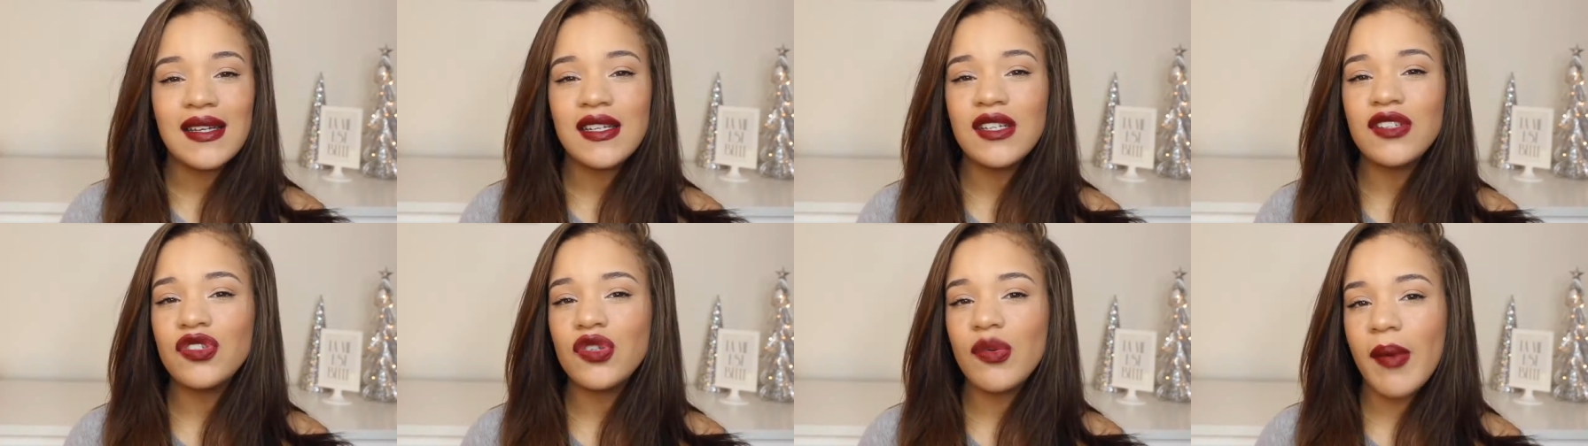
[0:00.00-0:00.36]

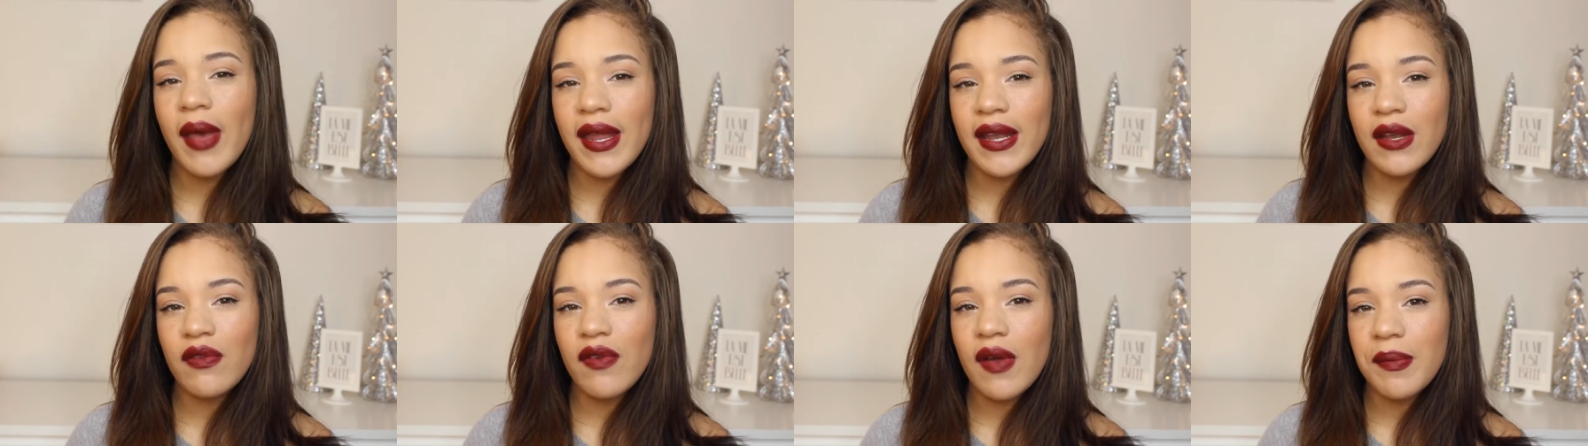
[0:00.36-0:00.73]
didn't do
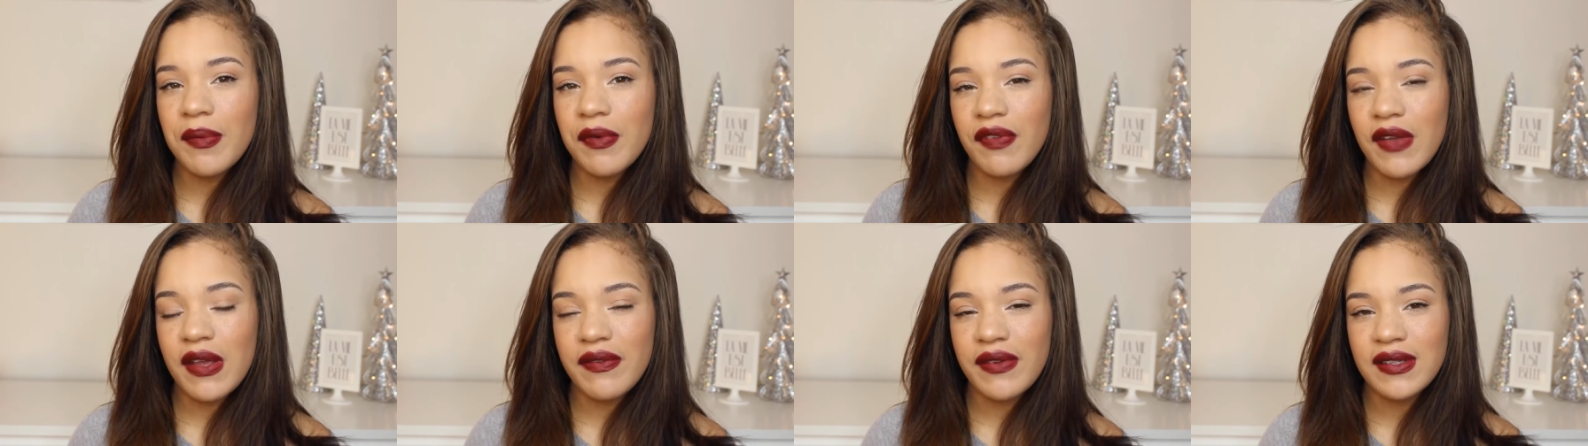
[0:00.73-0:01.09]
my
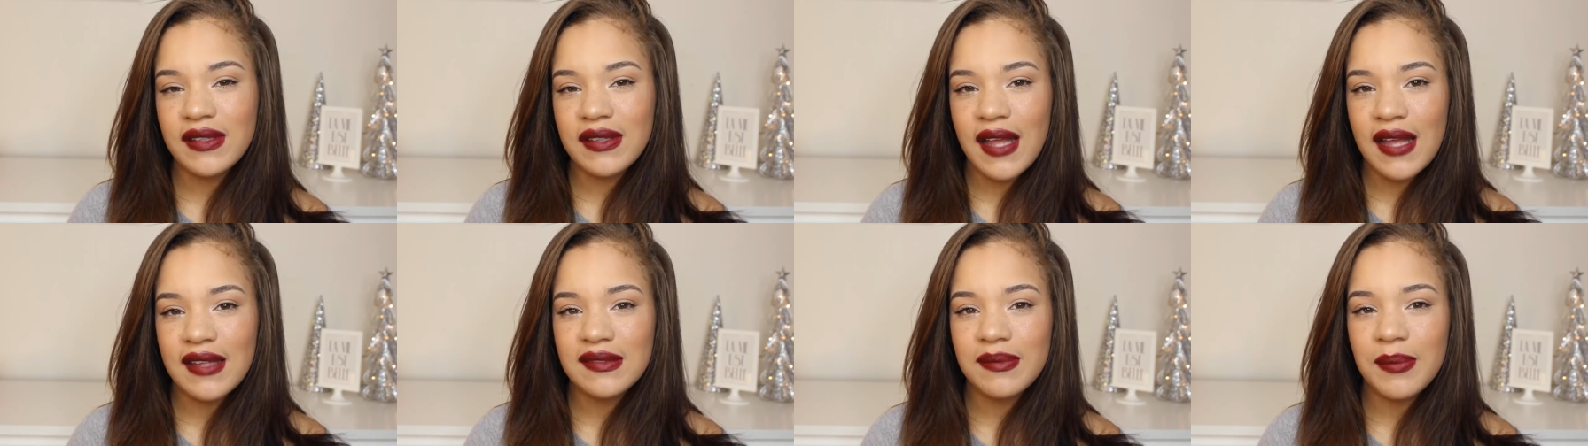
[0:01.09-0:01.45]
November
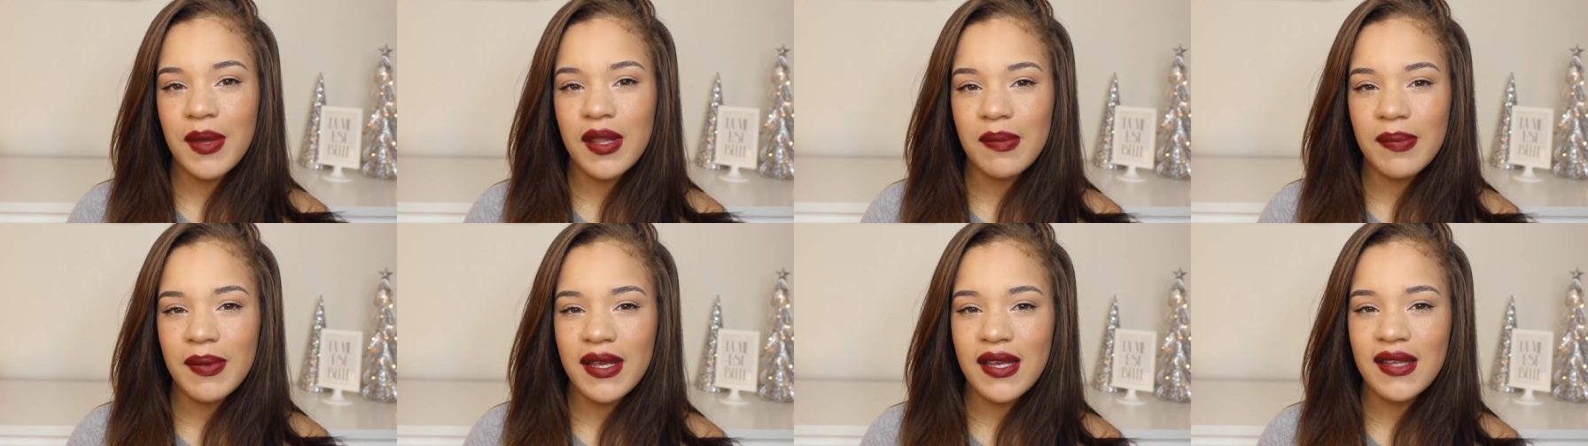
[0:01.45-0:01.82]
favorites last
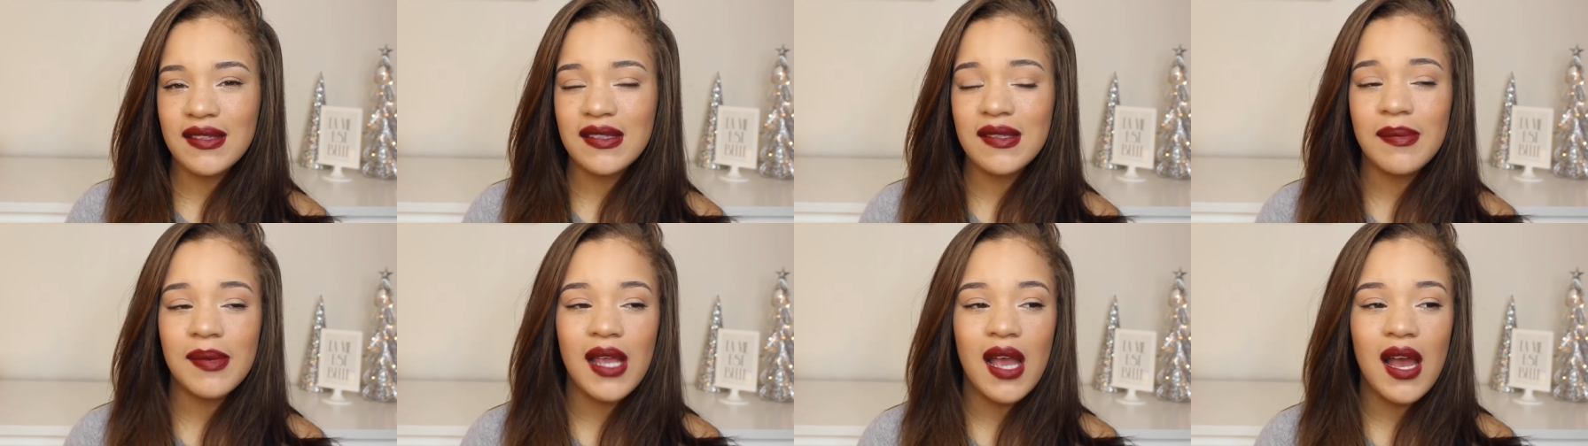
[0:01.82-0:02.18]
month
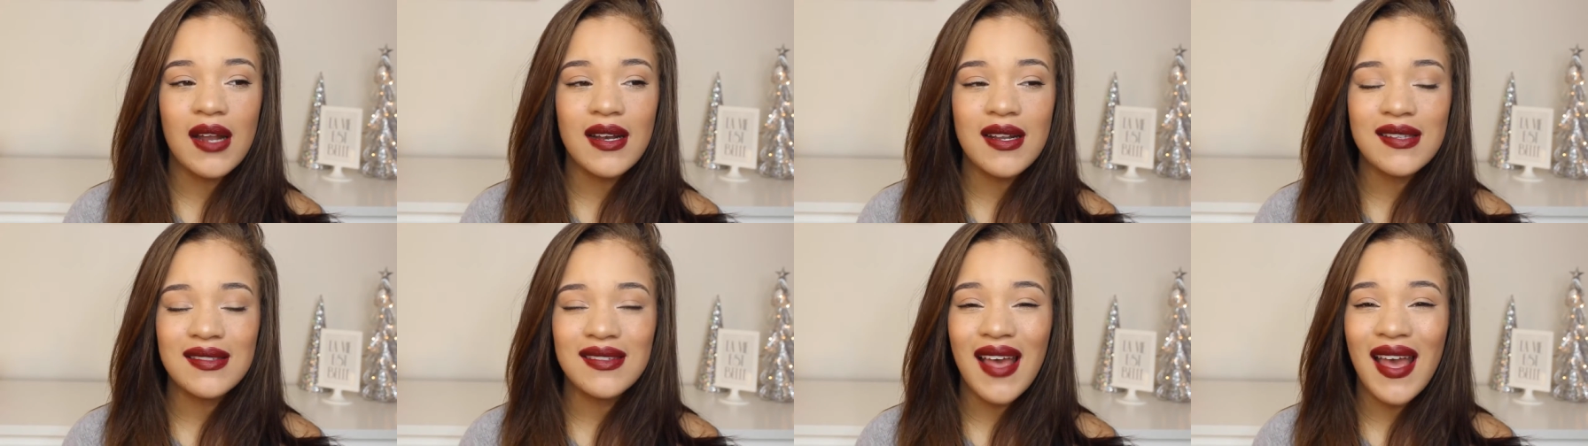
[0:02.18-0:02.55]
because to be
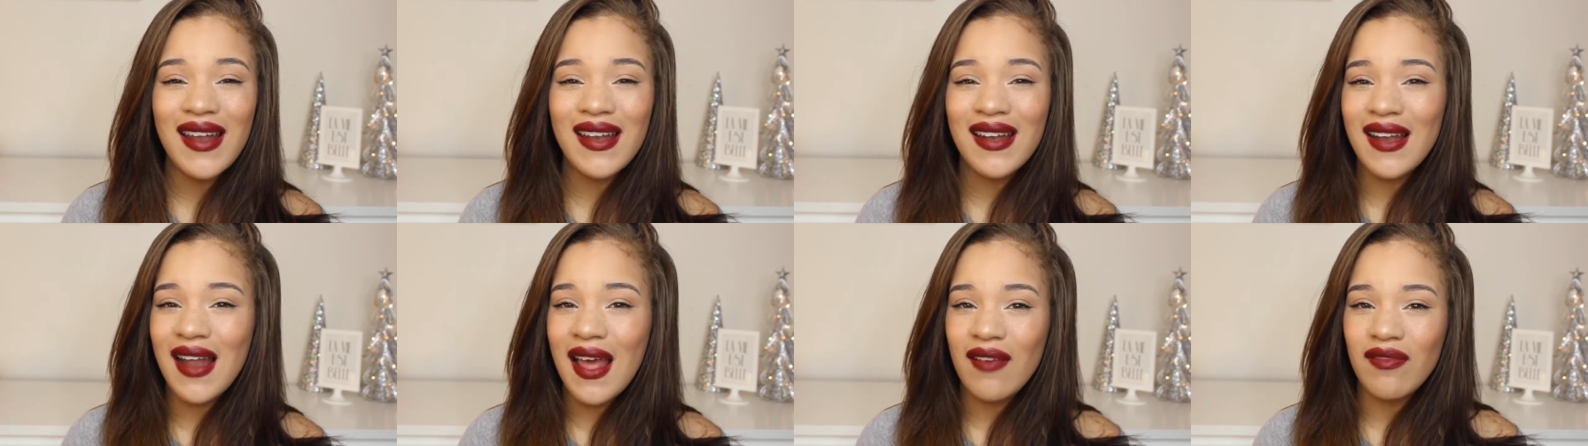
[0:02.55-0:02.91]
honest,
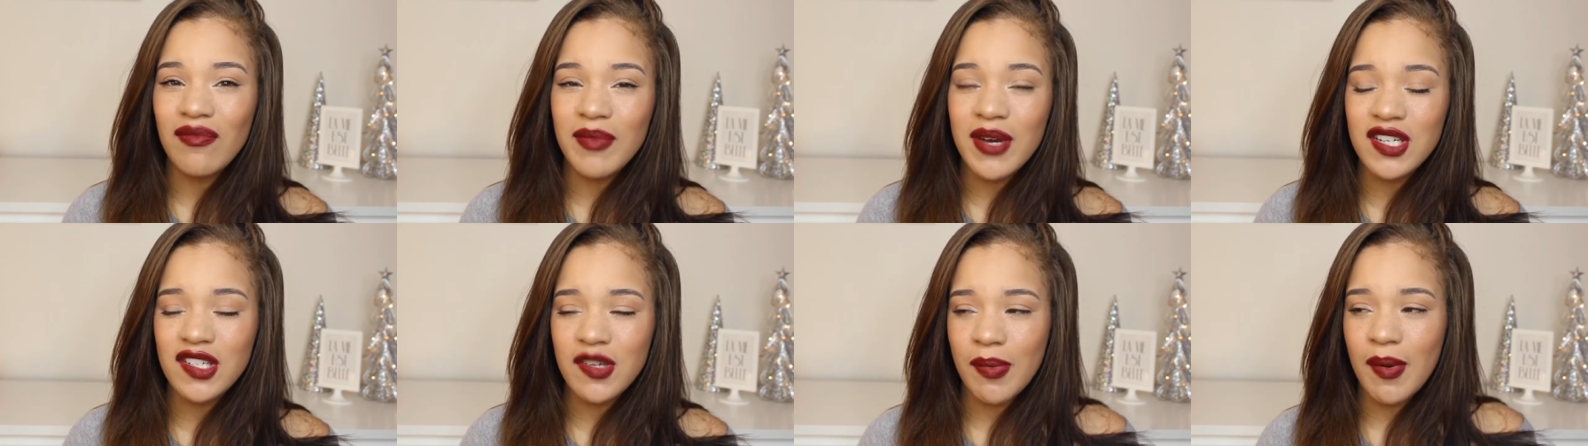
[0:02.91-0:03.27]
I didn't
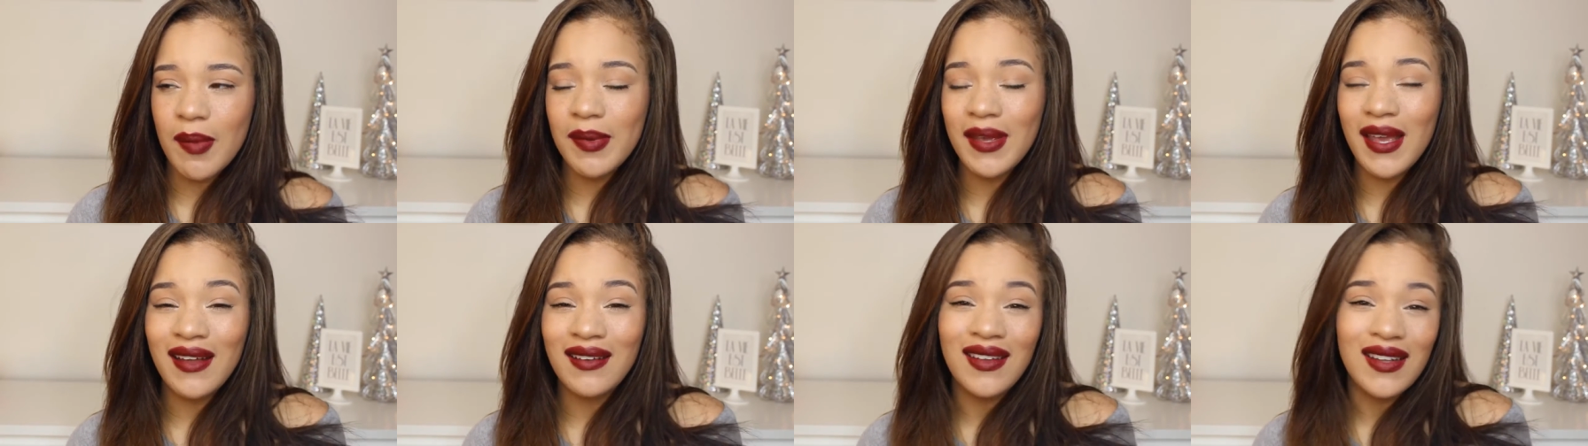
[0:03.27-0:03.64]
have much. I
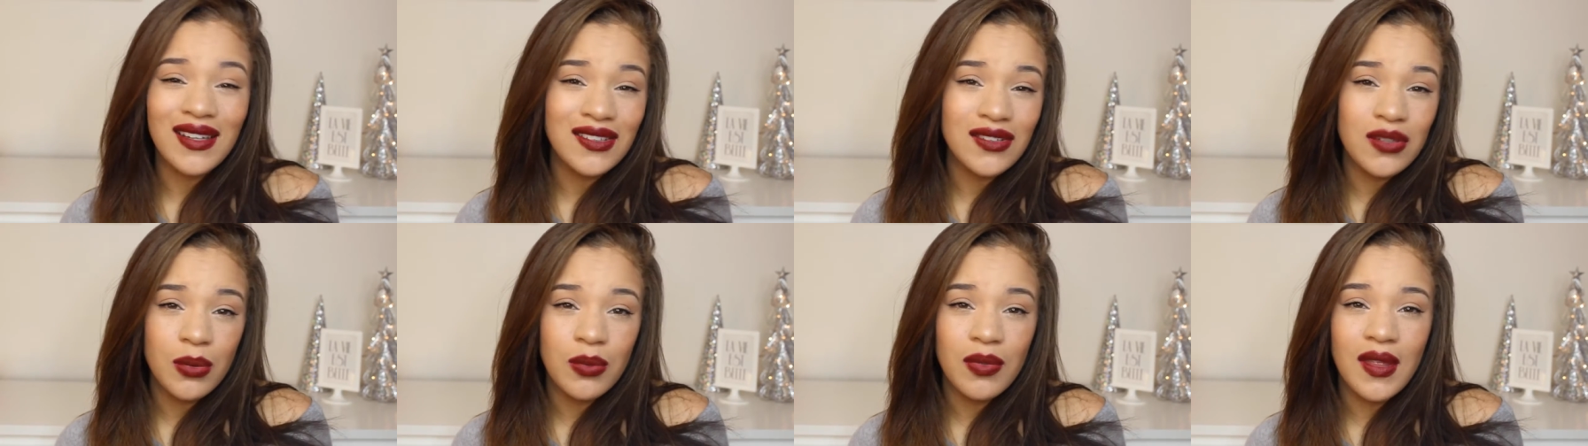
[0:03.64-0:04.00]
probably had
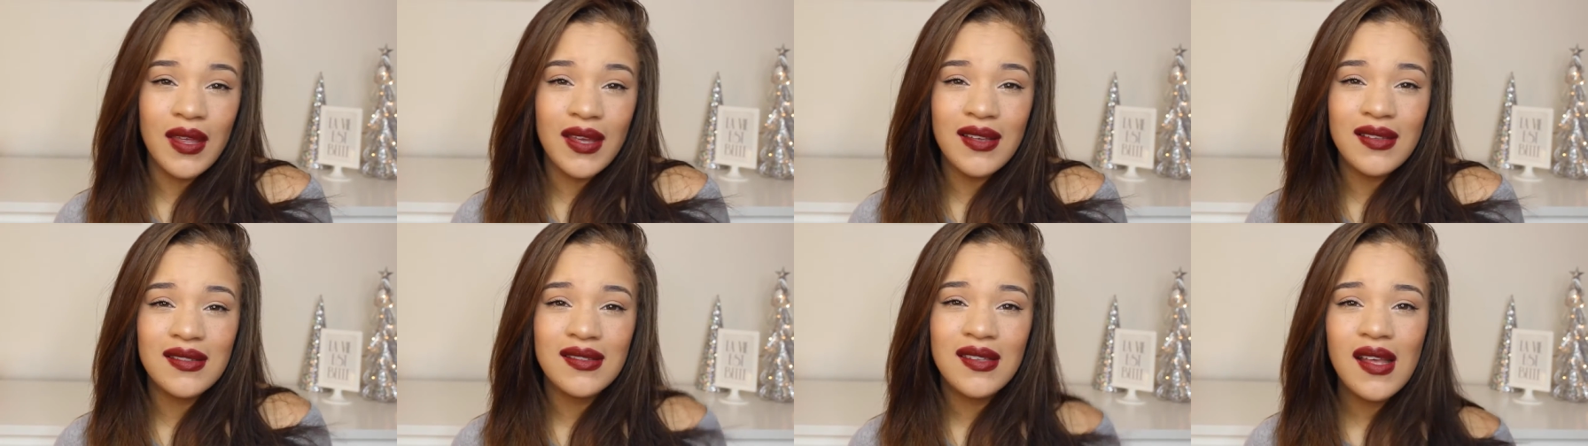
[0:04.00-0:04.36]
like two
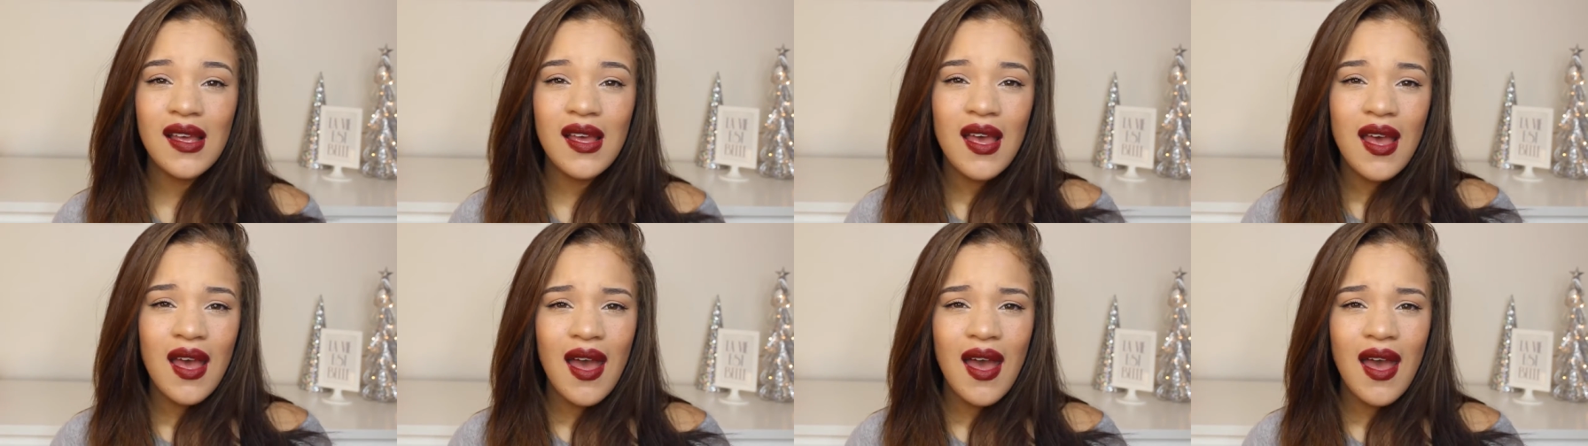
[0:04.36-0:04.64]
things.